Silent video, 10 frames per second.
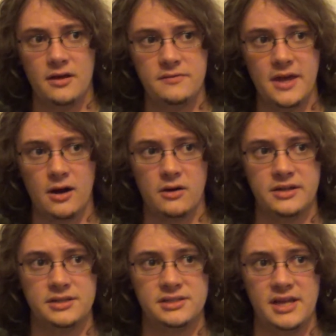there
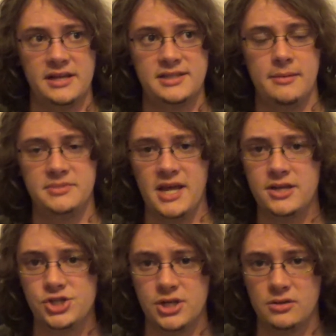is a
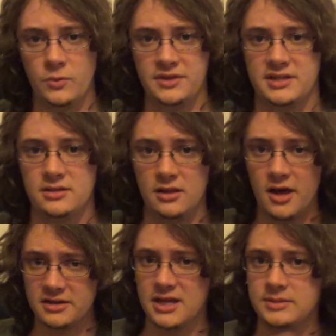temptation a
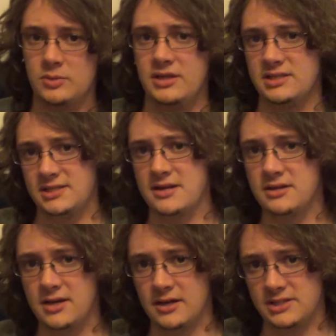lot of times with
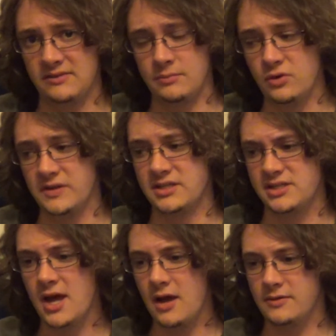extended cuts of movies,